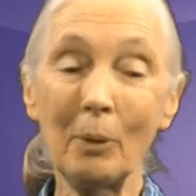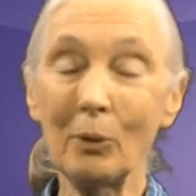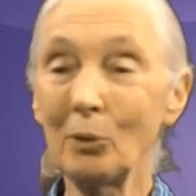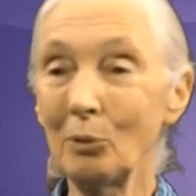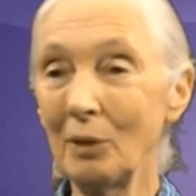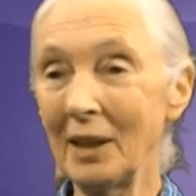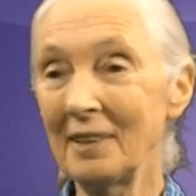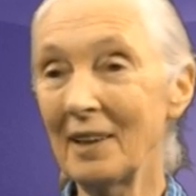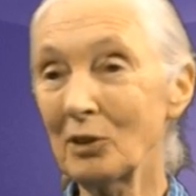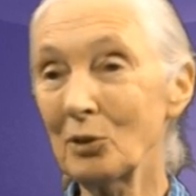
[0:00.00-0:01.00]
who read
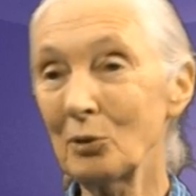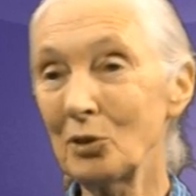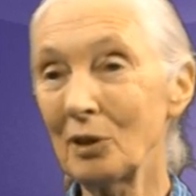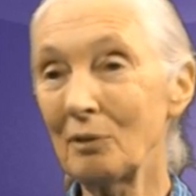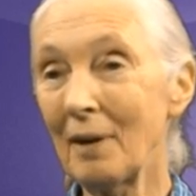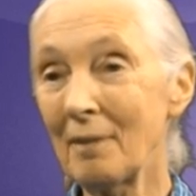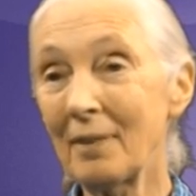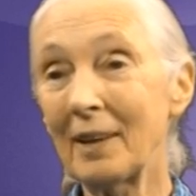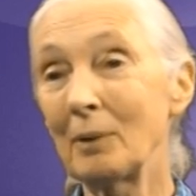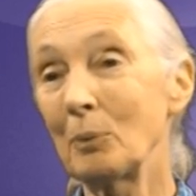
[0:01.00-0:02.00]
National
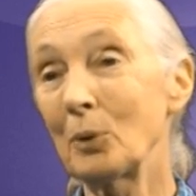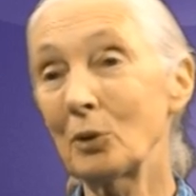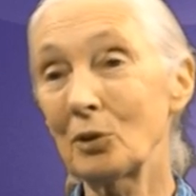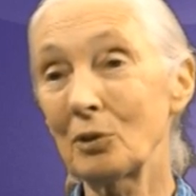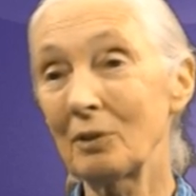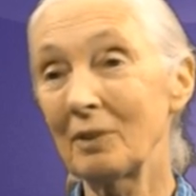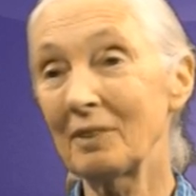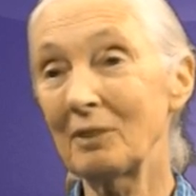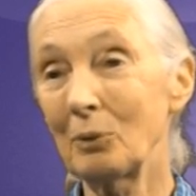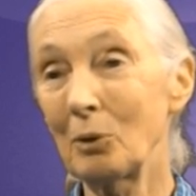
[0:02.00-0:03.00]
Geographic and watch
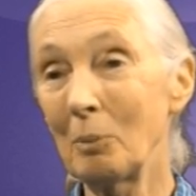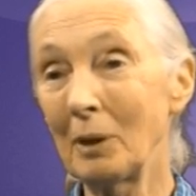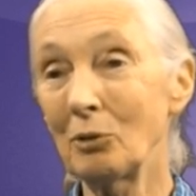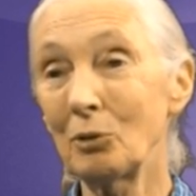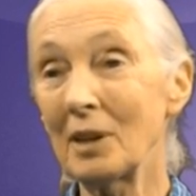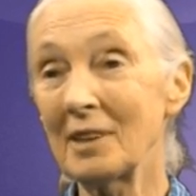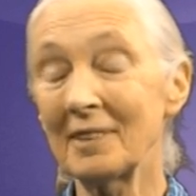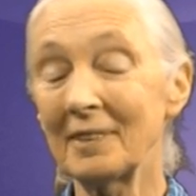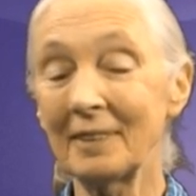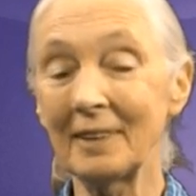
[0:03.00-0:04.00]
documentaries,
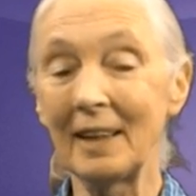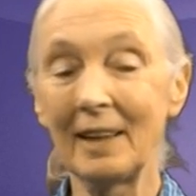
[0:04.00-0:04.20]
and